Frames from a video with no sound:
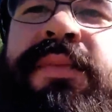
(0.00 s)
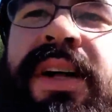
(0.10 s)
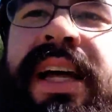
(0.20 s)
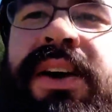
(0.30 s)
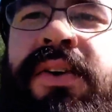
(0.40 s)

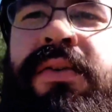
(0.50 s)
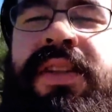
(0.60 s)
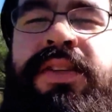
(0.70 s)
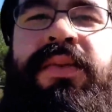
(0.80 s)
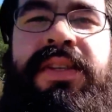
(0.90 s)
about like, oh,
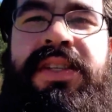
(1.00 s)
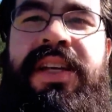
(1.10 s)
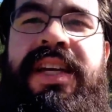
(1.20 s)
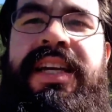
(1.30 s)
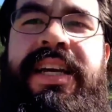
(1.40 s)
this was
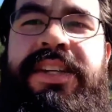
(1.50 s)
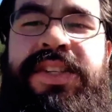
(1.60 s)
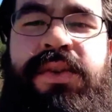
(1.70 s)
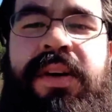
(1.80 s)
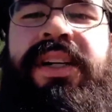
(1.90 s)

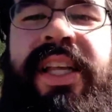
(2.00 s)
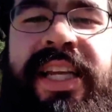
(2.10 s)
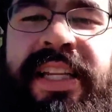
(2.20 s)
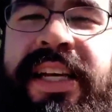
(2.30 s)
historically